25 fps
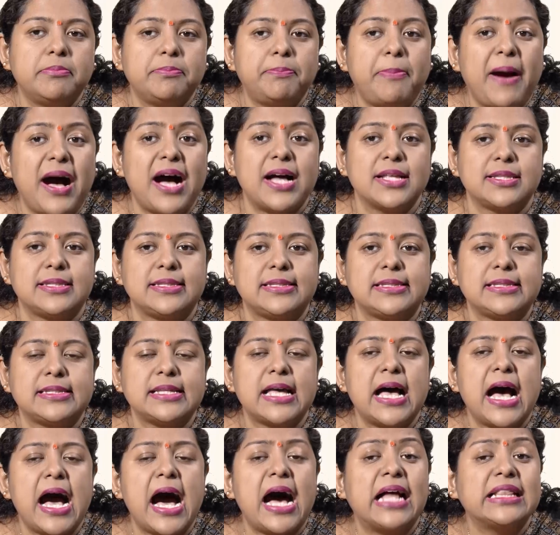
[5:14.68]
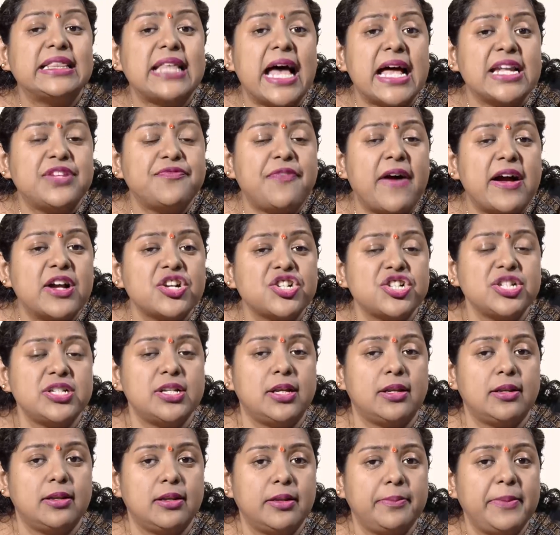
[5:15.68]
parts are that
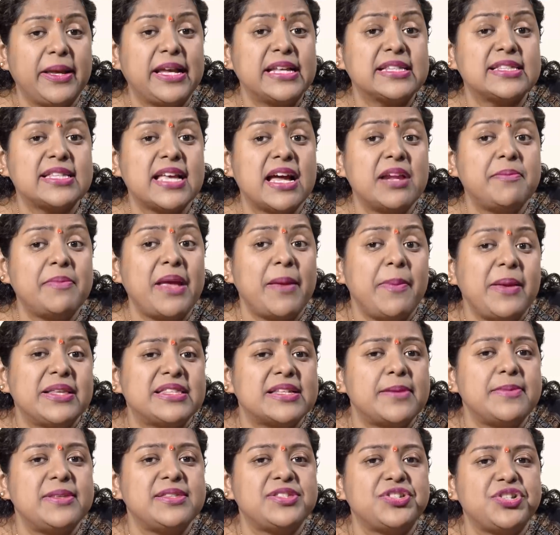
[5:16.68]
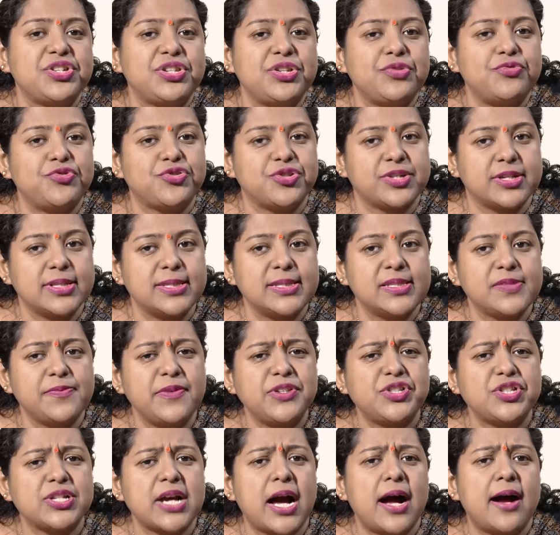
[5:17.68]
functional, because there may be some institutions
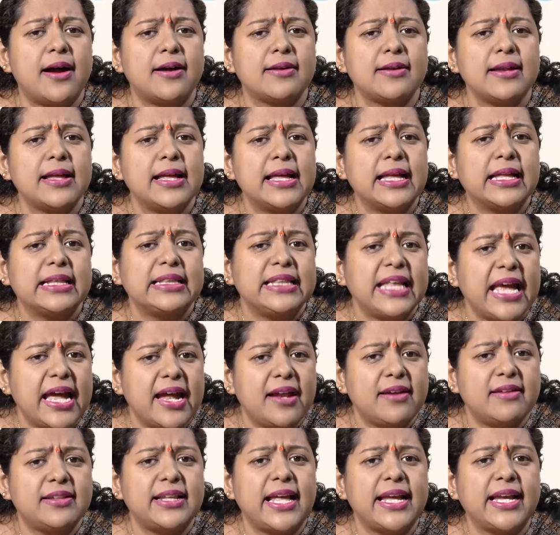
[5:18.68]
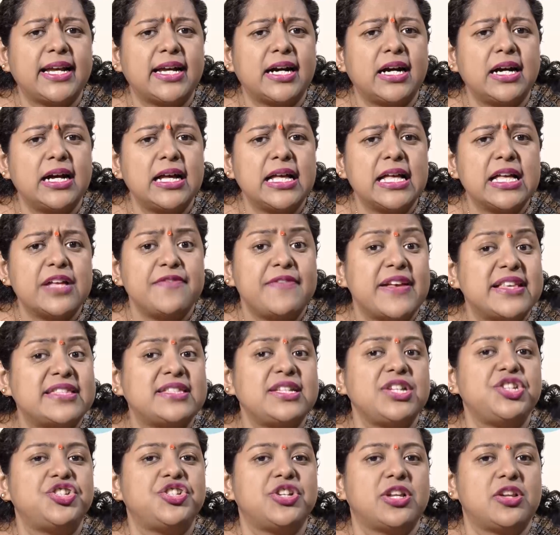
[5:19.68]
which are there like a
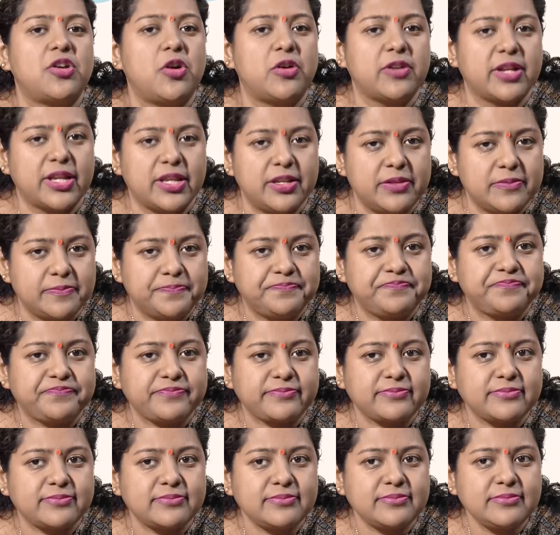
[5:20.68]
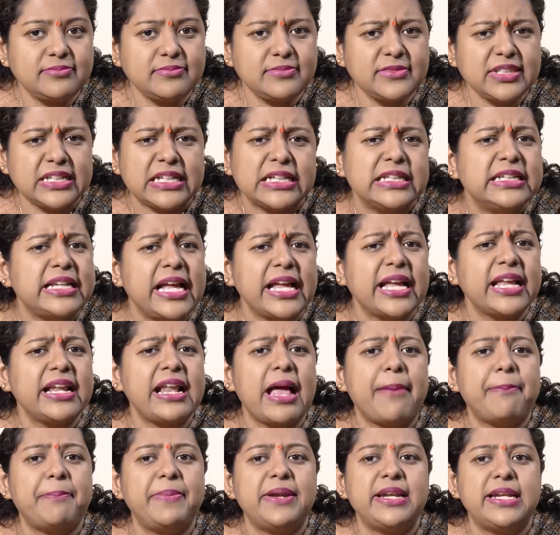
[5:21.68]
vestigial organ, like an
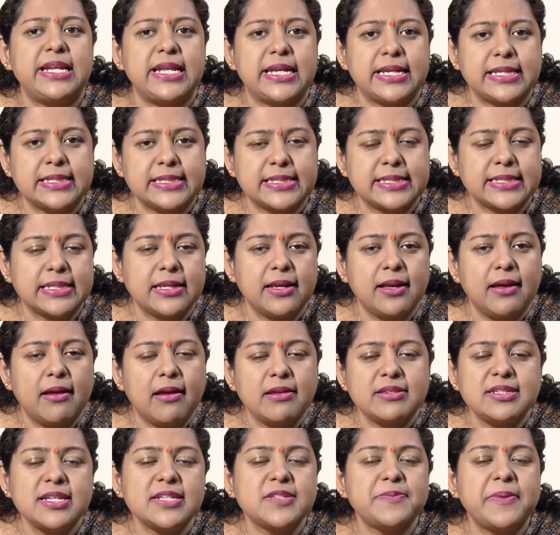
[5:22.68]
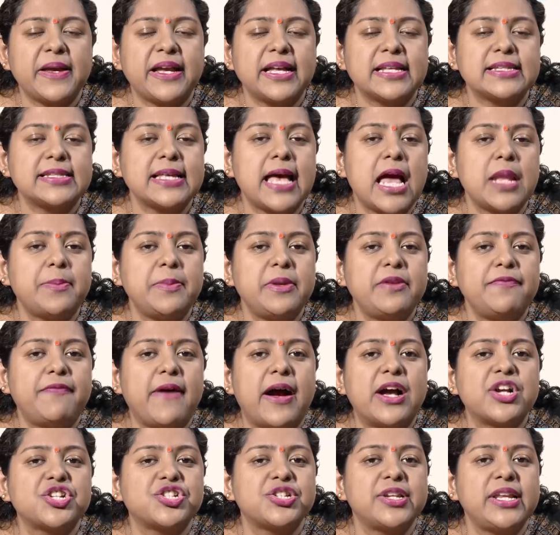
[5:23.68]
appendix. Just because they had been
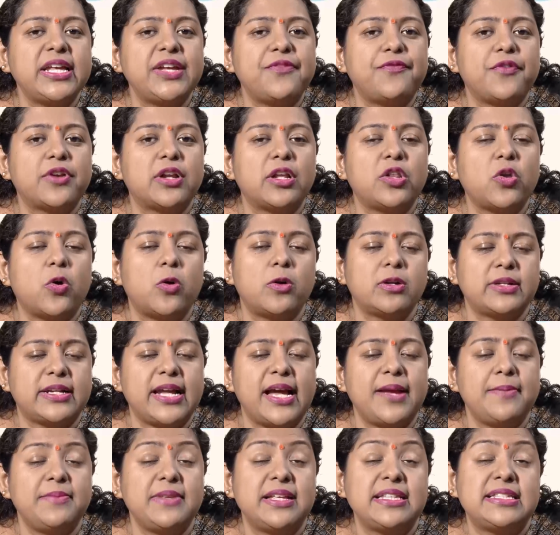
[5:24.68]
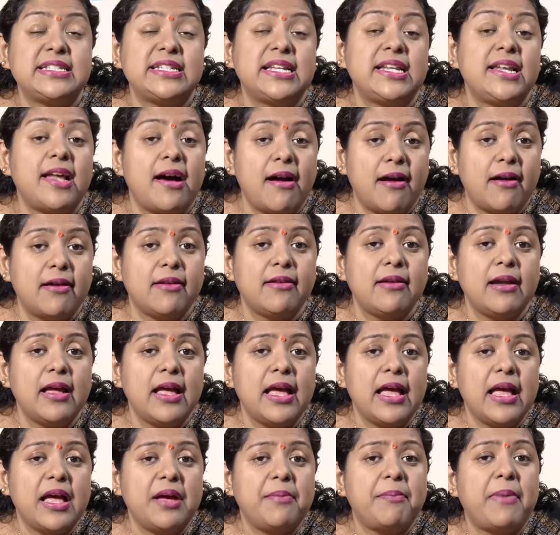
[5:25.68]
functioning for a long time, they still are.
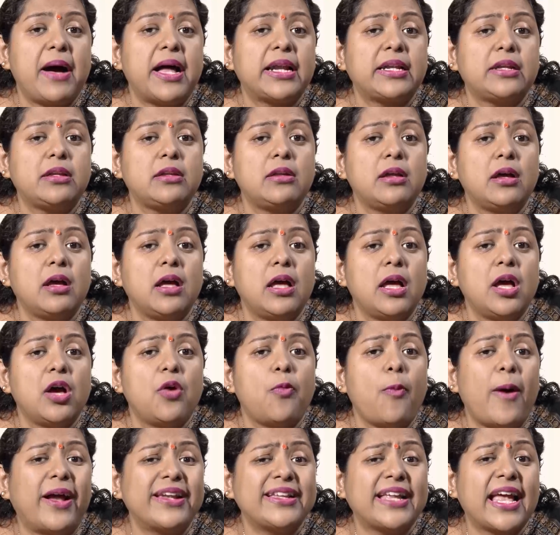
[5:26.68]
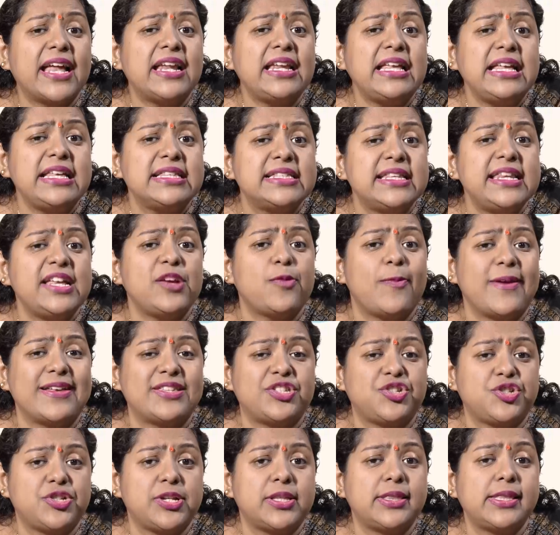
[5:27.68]
But one can easily
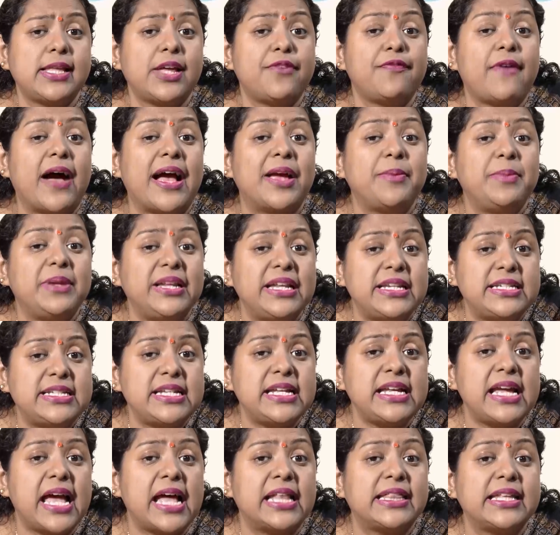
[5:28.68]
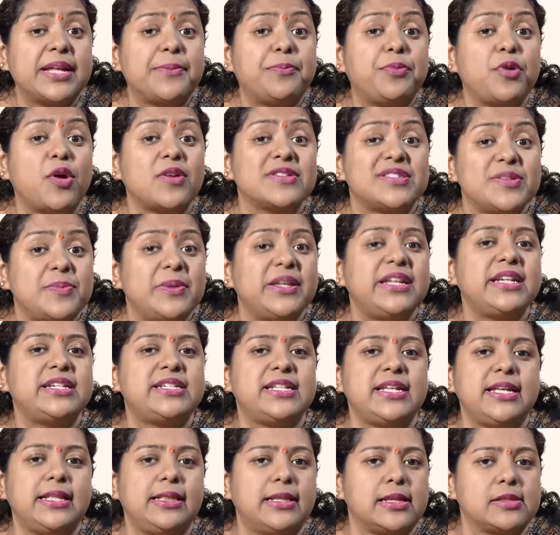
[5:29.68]
question their viability and their
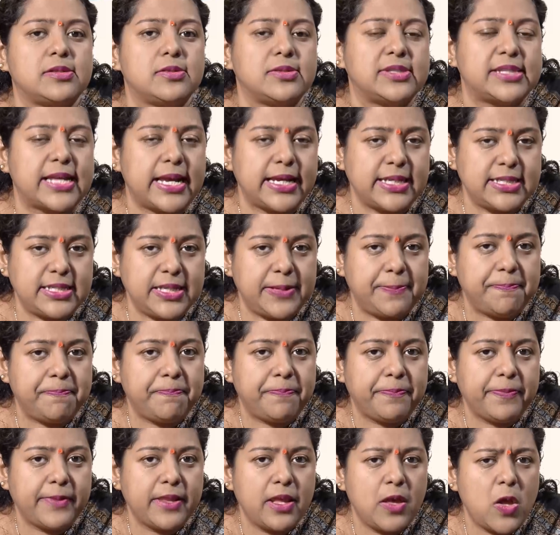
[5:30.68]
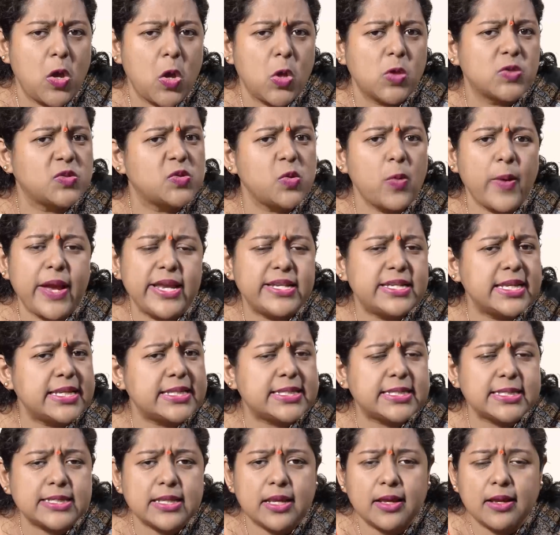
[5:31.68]
plausibility in the society. So it
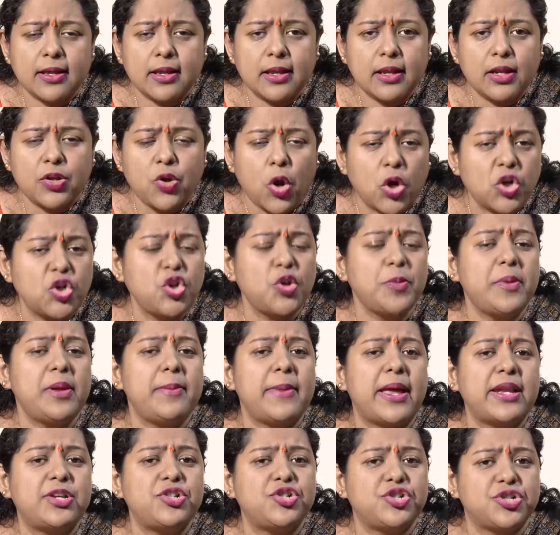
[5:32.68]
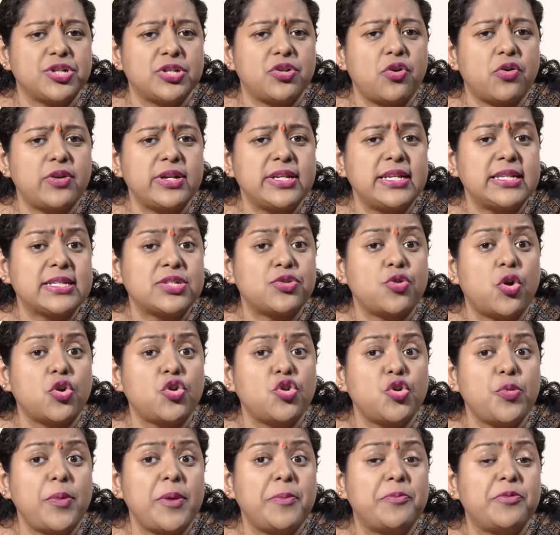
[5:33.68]
is not to be mentioned, or it is
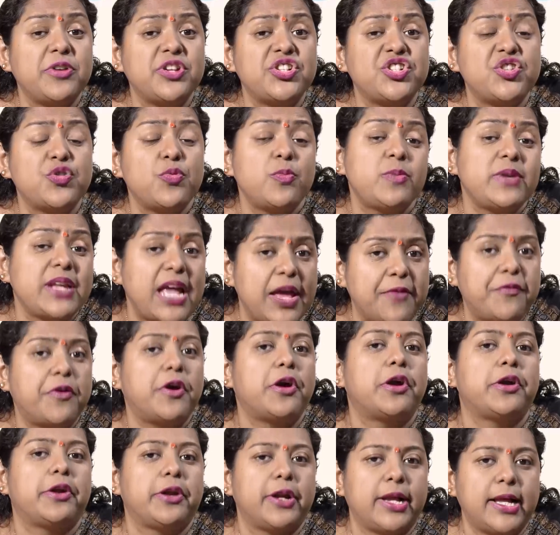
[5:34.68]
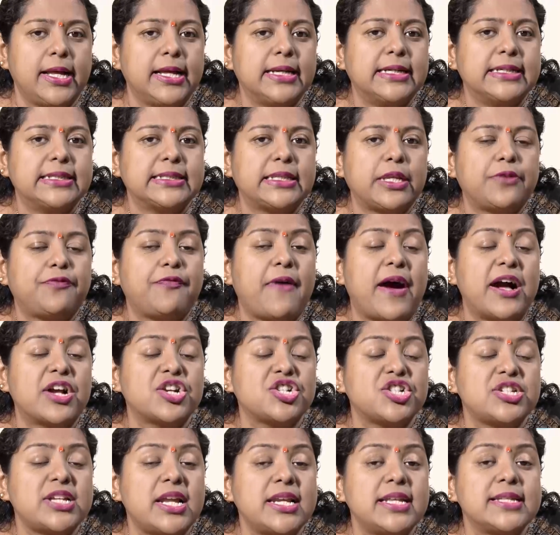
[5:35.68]
not to be presumed ever, that
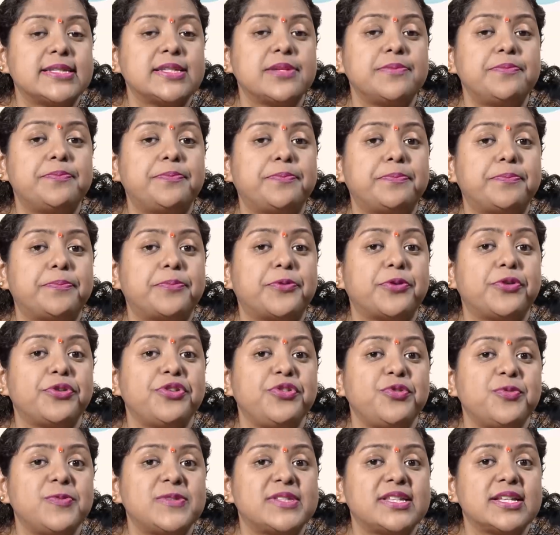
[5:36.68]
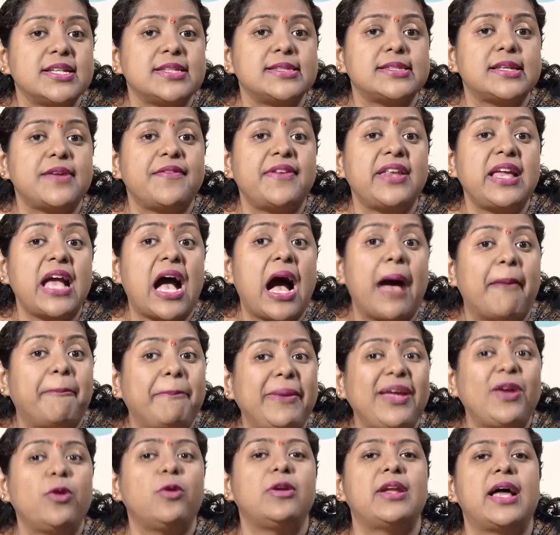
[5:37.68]
functionalism produces a very
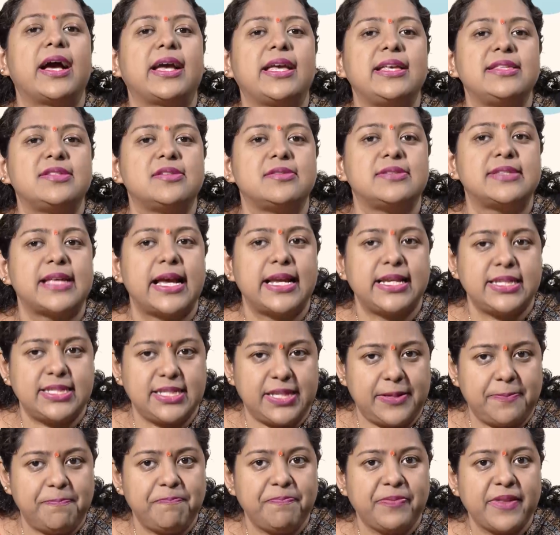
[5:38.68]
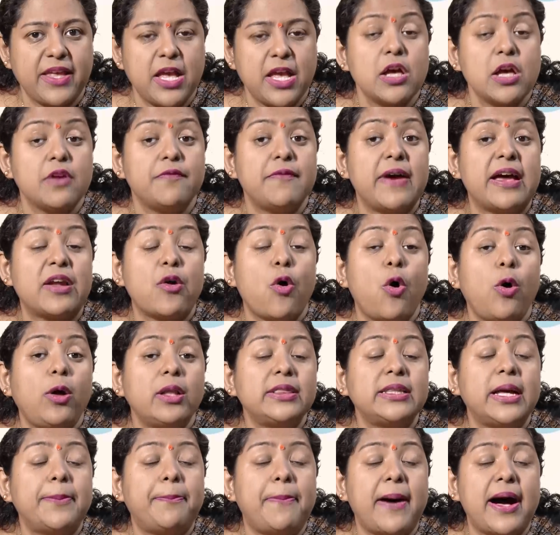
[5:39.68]
happy-go-lucky society where
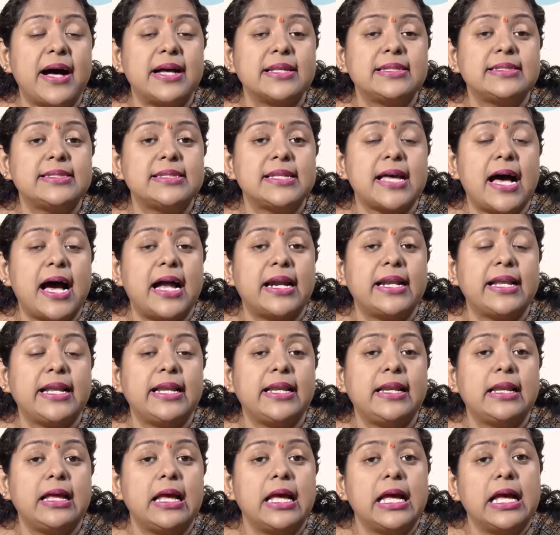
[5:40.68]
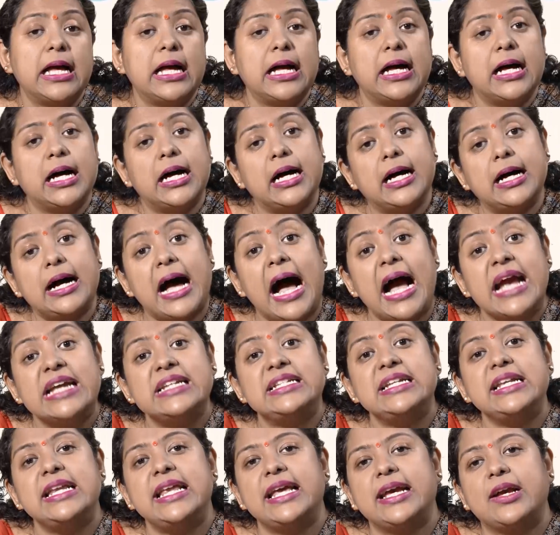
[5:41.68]
all the parts are in
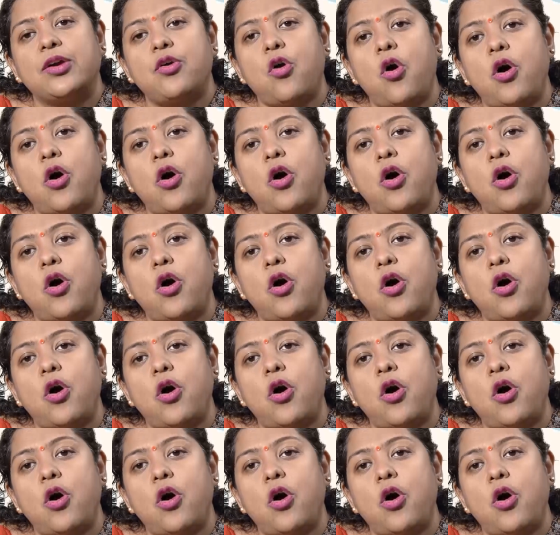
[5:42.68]
idyllic